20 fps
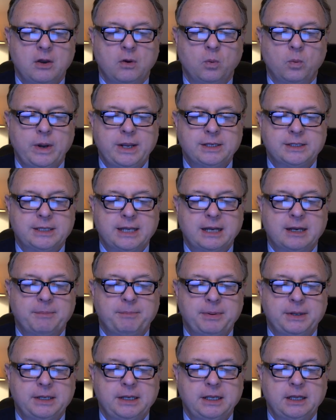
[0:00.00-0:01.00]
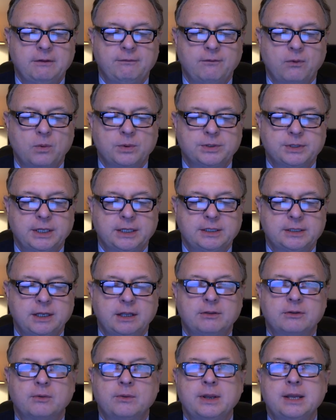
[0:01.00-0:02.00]
Wheat's down a penny at
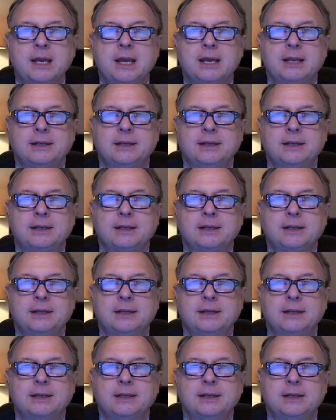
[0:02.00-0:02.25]
463.